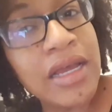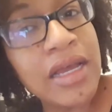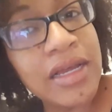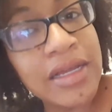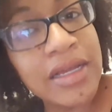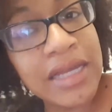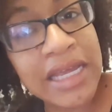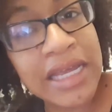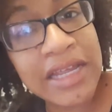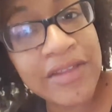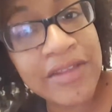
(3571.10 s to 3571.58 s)

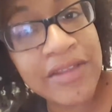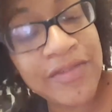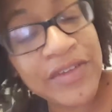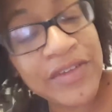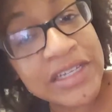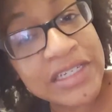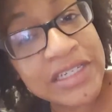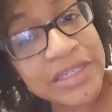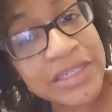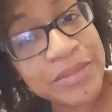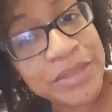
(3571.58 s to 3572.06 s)
He's
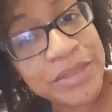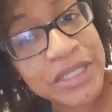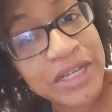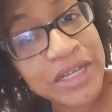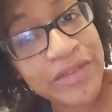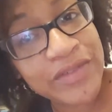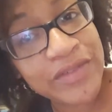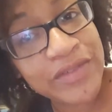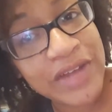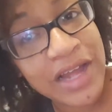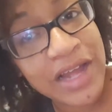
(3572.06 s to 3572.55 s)
feeling
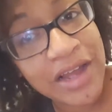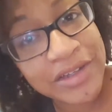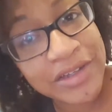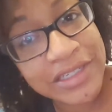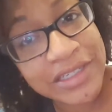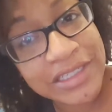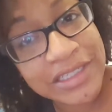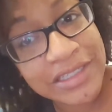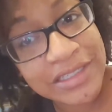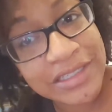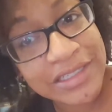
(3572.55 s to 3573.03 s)
himself now,
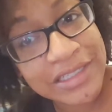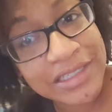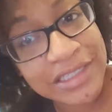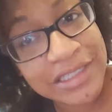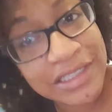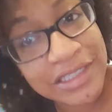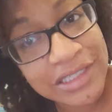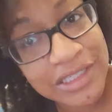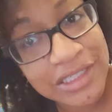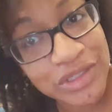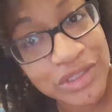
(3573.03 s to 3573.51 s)
and he's a
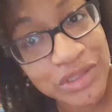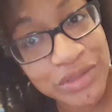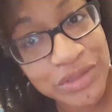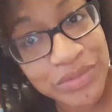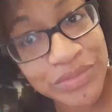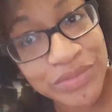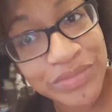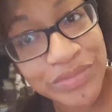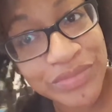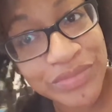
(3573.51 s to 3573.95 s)
teenager.